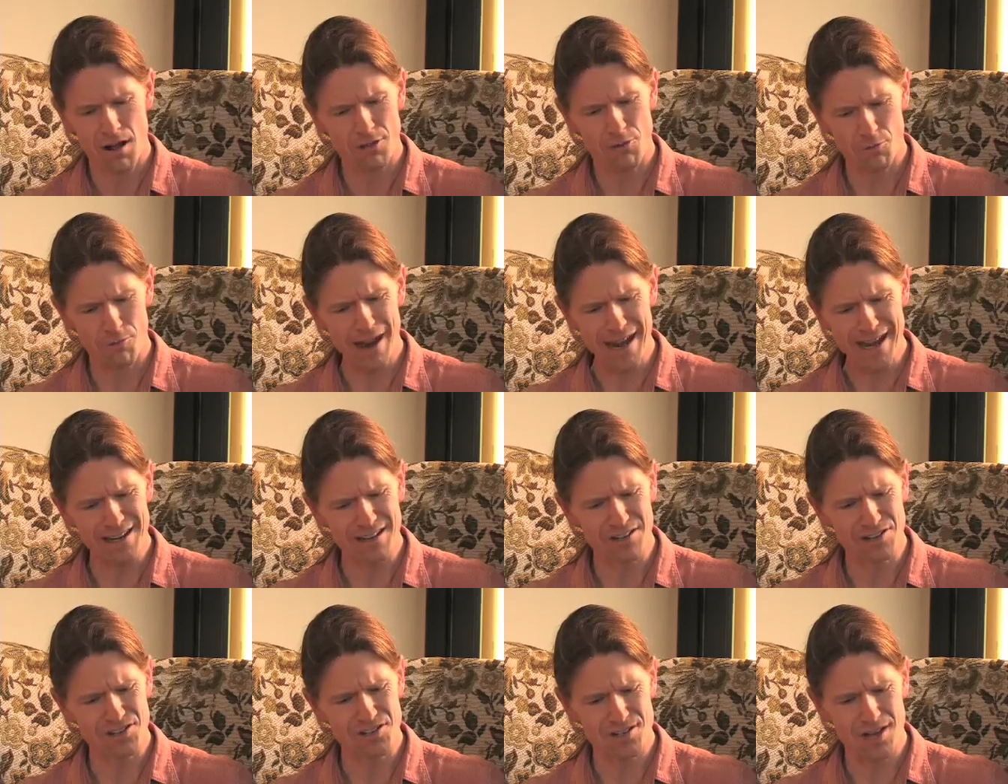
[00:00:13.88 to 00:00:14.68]
The rain
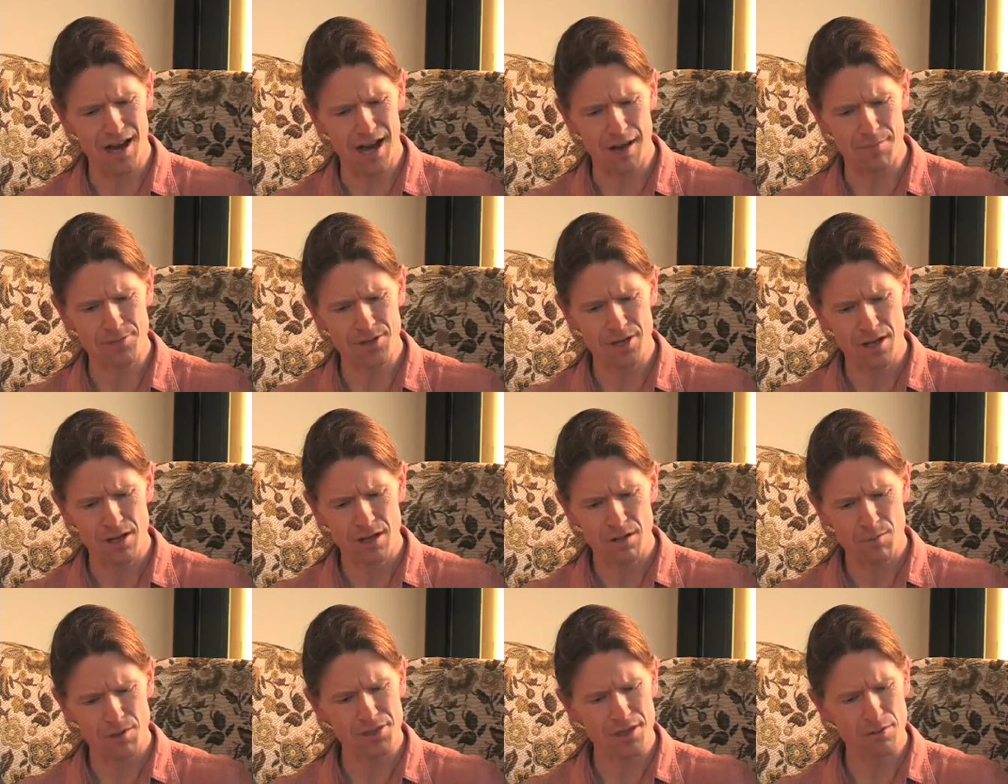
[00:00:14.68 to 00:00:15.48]
had stopped,
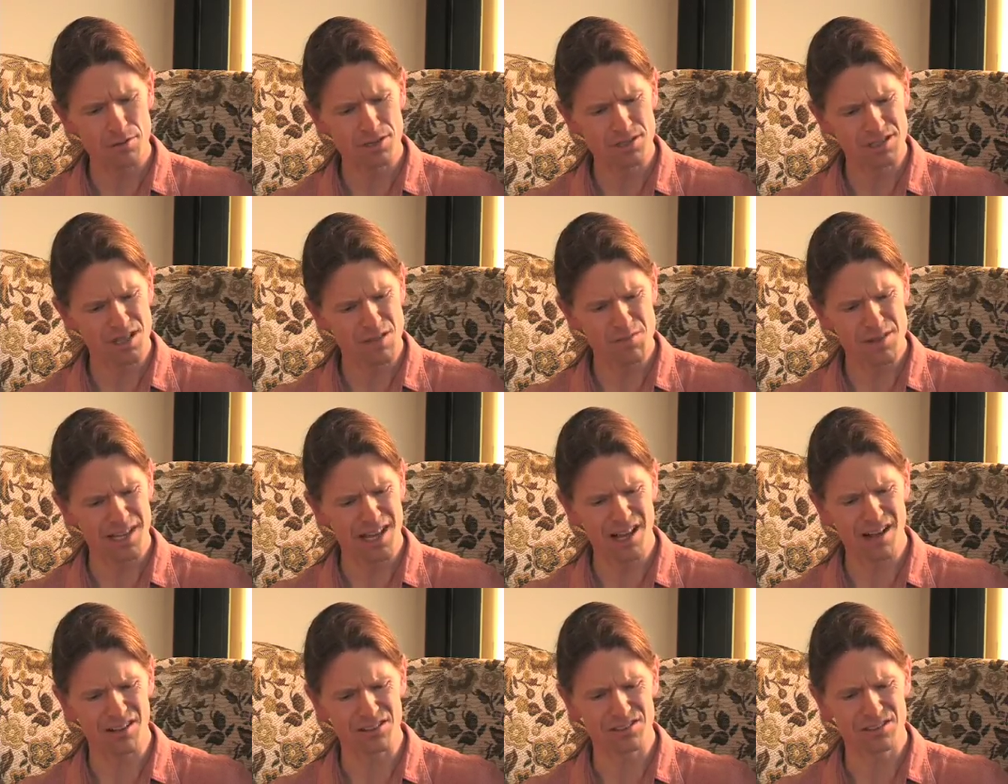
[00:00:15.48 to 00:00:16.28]
but there was something
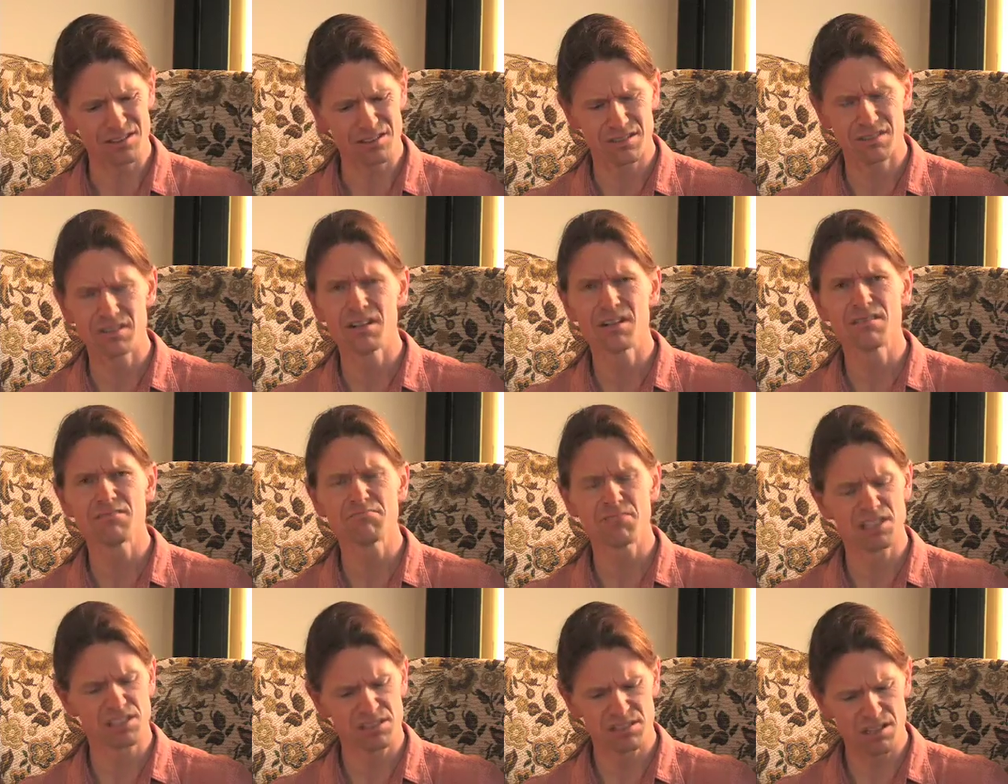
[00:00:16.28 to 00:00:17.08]
else
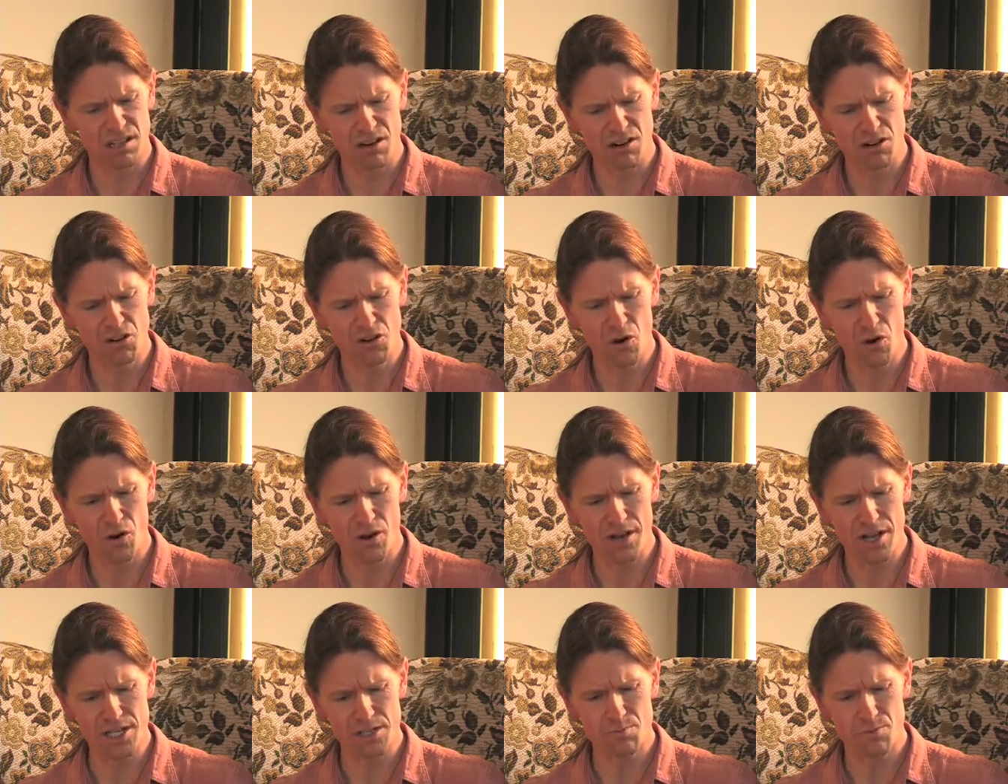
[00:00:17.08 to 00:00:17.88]
a subtle
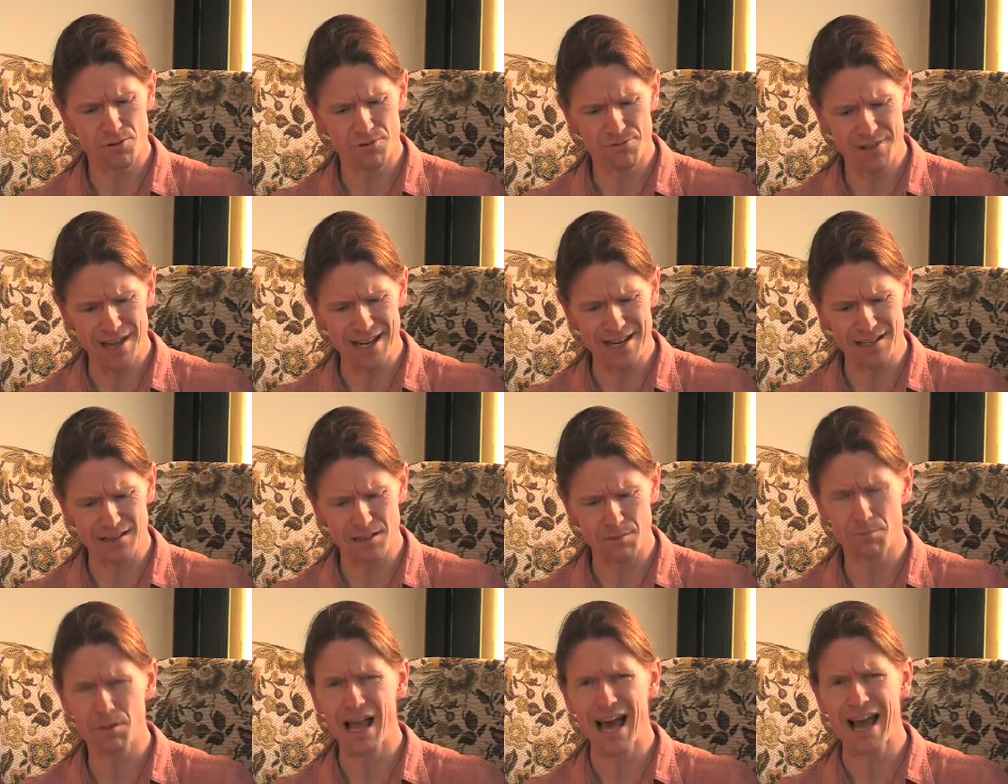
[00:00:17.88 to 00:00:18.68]
noise pervading
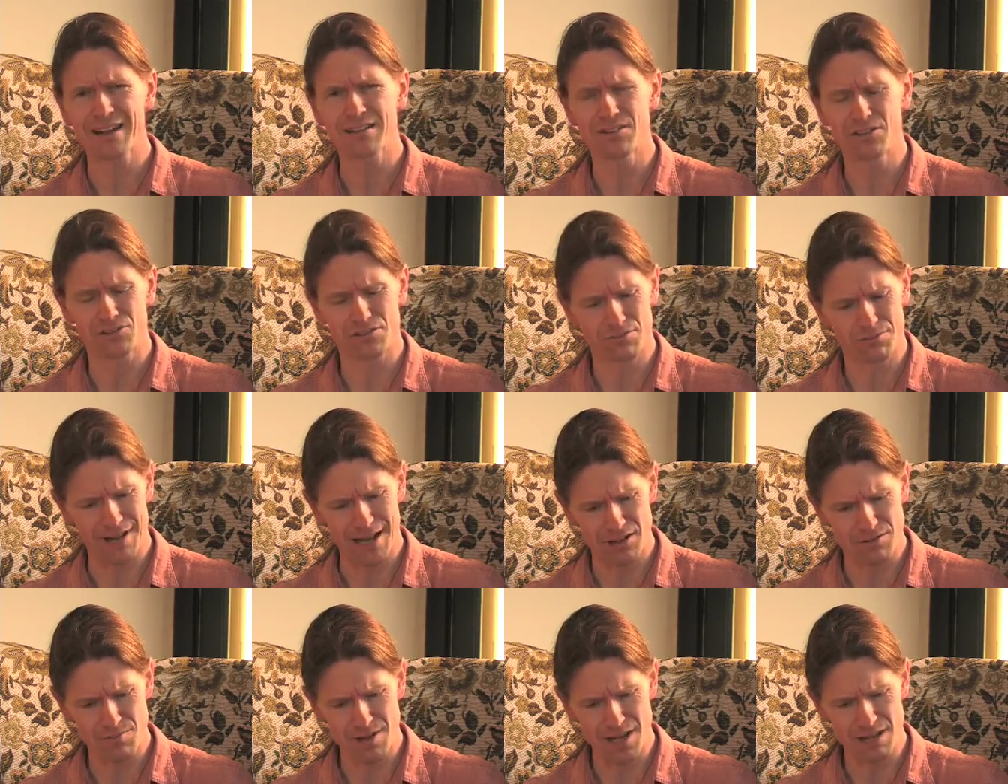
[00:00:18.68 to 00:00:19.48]
the blackness
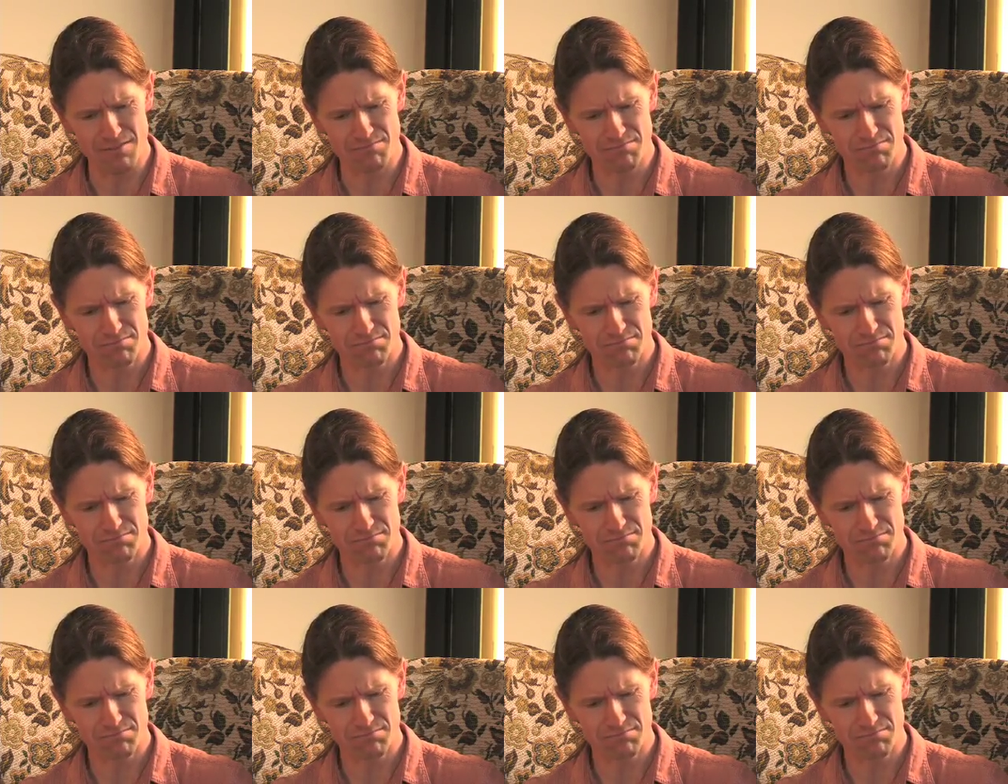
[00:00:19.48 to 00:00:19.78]
around me.